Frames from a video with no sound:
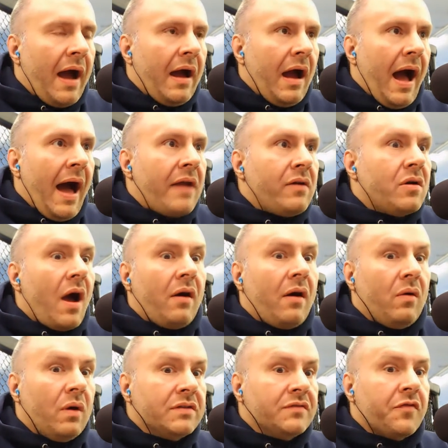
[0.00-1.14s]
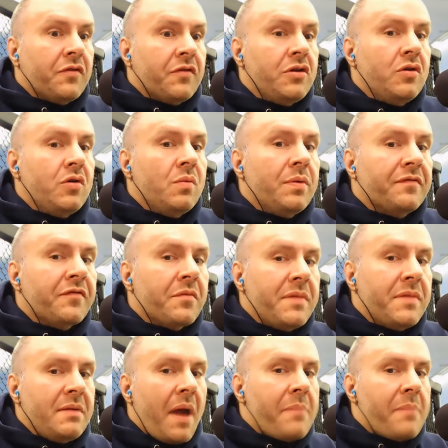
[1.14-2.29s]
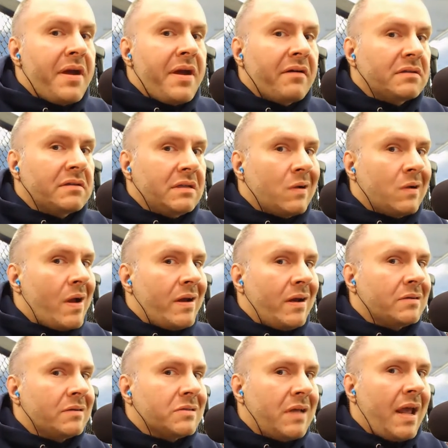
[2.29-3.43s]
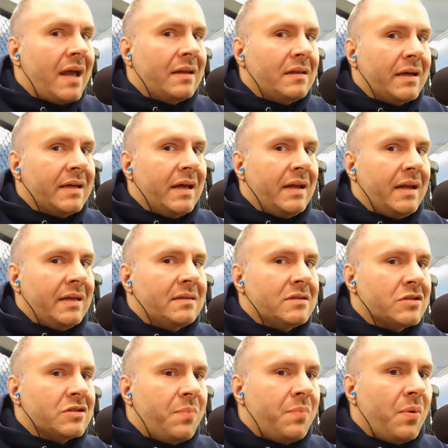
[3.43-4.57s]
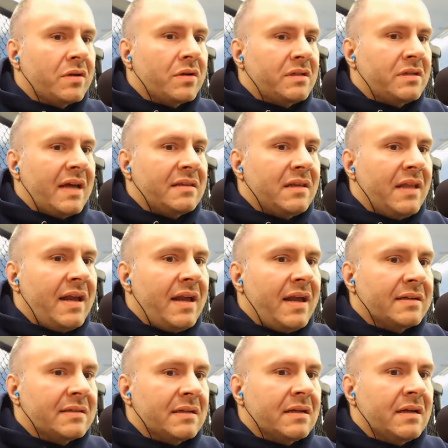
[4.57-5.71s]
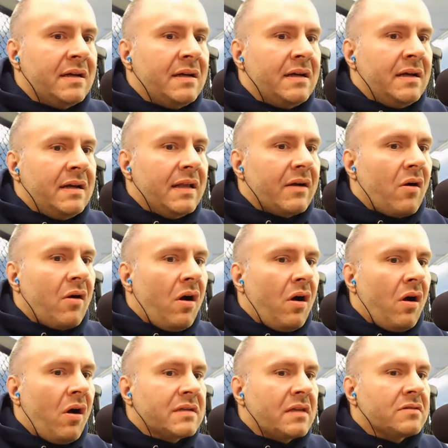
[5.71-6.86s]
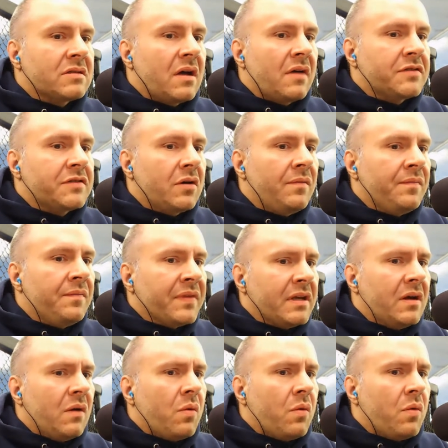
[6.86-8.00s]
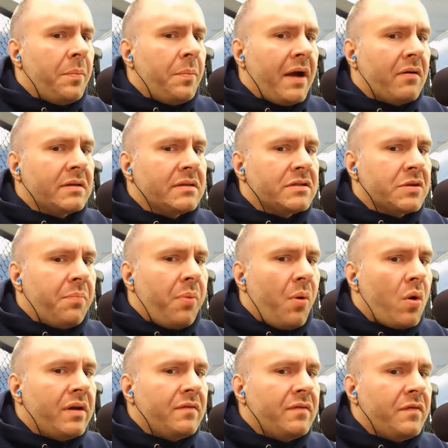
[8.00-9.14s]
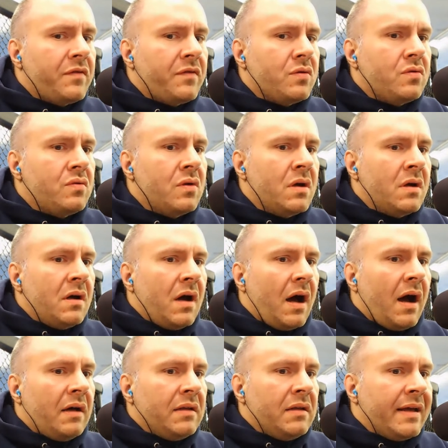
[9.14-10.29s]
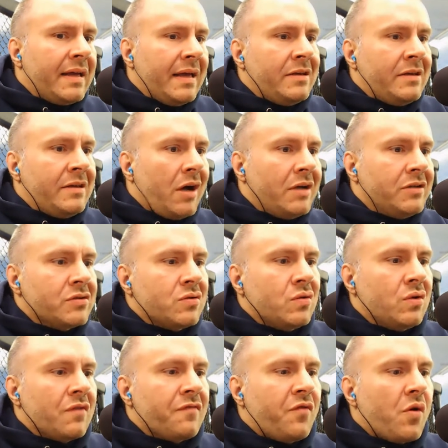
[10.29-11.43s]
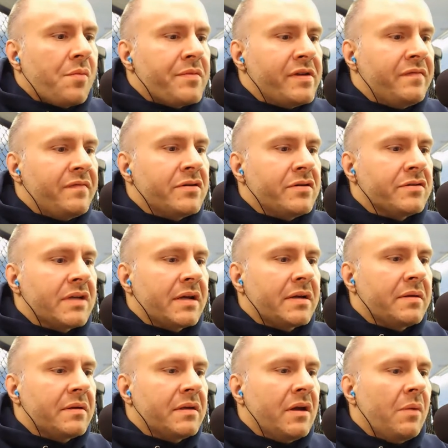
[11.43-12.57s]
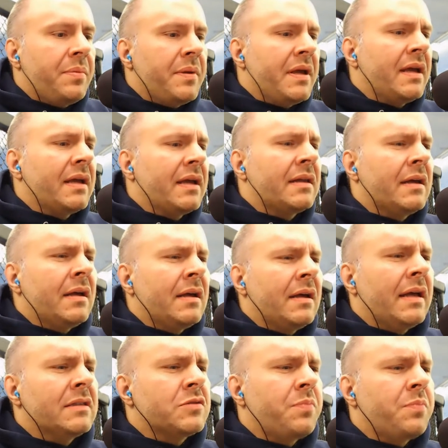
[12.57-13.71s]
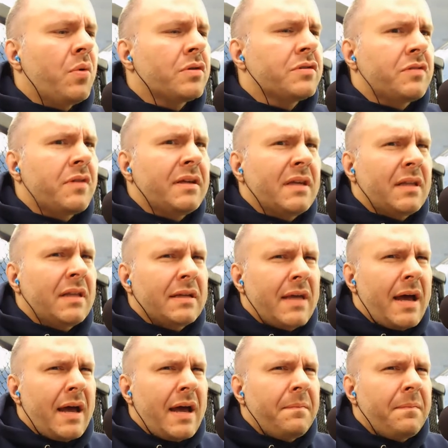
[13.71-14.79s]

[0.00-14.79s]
I don't know how it was for you, but for me, my parents didn't quite understand like getting into sports and athletics and like all this other stuff. So, were your parents supportive of you, like in your high school or formative years, like, being in sports or anything like that?